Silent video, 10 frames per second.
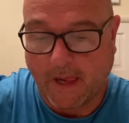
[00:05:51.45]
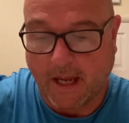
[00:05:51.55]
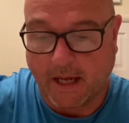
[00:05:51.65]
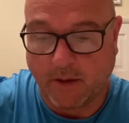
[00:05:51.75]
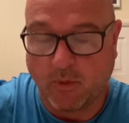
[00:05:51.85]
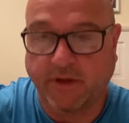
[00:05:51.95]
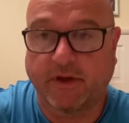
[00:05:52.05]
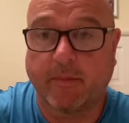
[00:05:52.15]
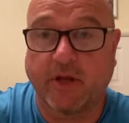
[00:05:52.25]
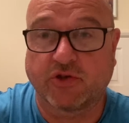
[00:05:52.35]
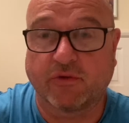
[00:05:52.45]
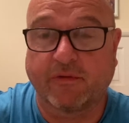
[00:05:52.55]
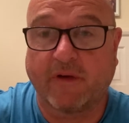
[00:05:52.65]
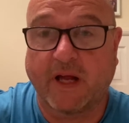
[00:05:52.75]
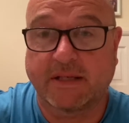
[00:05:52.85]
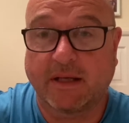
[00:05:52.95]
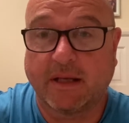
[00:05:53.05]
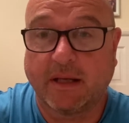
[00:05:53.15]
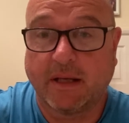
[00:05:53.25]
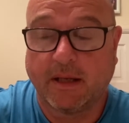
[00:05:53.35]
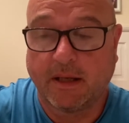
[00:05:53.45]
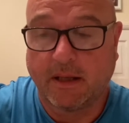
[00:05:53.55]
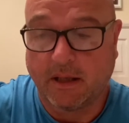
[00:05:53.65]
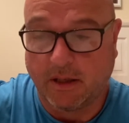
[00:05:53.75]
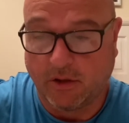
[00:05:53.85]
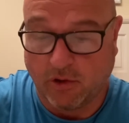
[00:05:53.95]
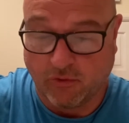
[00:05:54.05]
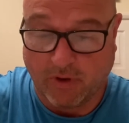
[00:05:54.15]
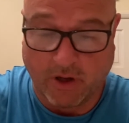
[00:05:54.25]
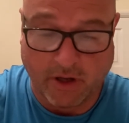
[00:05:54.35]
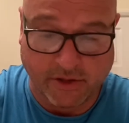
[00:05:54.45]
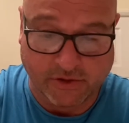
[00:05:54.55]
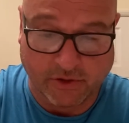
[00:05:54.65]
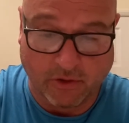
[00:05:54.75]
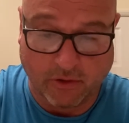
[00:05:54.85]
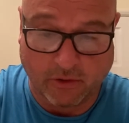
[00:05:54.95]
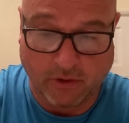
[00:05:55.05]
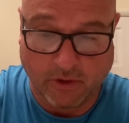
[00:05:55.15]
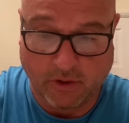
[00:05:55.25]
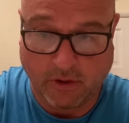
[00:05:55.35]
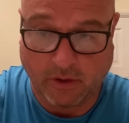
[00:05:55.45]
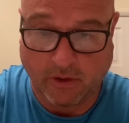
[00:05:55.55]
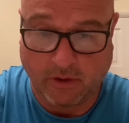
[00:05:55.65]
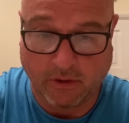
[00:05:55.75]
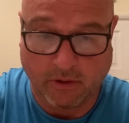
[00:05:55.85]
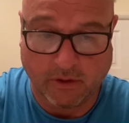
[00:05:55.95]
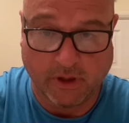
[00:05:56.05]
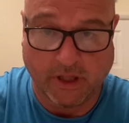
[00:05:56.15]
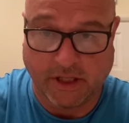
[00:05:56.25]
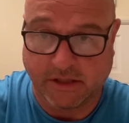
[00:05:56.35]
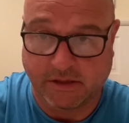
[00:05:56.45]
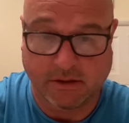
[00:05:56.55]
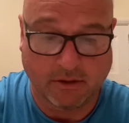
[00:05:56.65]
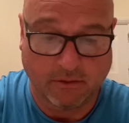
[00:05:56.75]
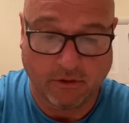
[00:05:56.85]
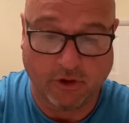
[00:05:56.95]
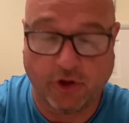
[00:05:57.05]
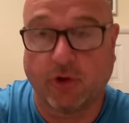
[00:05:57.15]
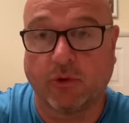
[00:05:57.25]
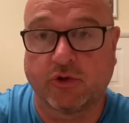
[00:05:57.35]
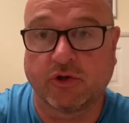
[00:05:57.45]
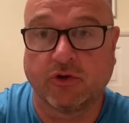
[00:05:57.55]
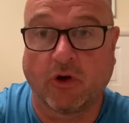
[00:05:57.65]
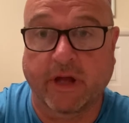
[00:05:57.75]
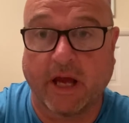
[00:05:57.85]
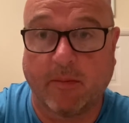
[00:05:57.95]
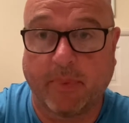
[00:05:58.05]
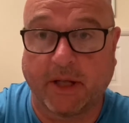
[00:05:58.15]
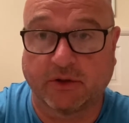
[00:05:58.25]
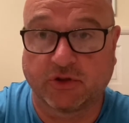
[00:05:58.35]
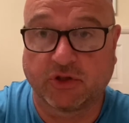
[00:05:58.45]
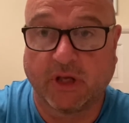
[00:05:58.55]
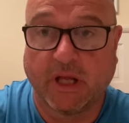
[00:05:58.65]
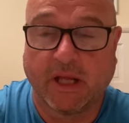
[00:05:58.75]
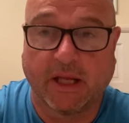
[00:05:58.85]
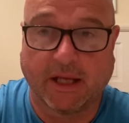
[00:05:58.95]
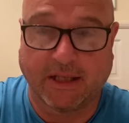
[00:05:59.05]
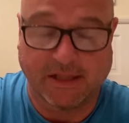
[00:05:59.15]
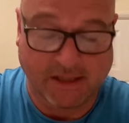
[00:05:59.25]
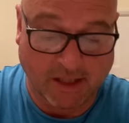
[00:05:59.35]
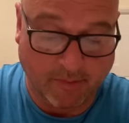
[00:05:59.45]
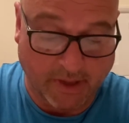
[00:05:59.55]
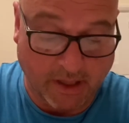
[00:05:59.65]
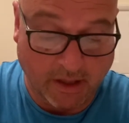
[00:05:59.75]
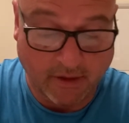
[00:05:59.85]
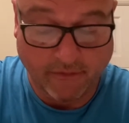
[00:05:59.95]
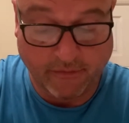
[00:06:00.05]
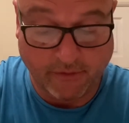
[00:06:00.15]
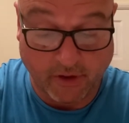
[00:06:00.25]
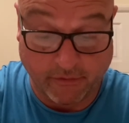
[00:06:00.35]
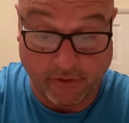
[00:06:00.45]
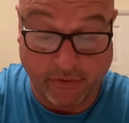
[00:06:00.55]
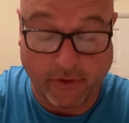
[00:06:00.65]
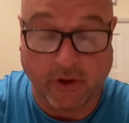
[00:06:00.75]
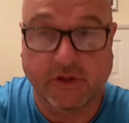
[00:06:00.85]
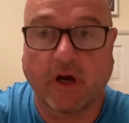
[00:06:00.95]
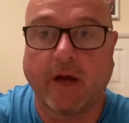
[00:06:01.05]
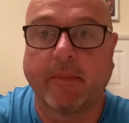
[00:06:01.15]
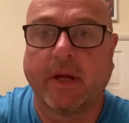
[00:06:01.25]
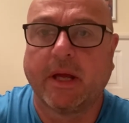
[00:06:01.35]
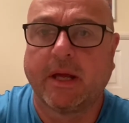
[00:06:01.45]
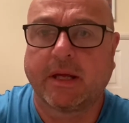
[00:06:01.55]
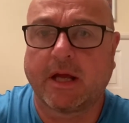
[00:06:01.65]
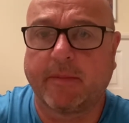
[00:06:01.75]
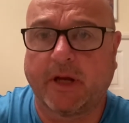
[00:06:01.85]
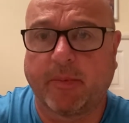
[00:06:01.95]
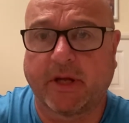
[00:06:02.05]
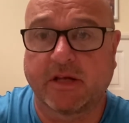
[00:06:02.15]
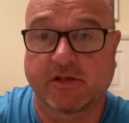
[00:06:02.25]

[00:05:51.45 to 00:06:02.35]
a one-dimensional fighter who relies on his huge knockout punch. And he's going to be, for the third time, coming up against a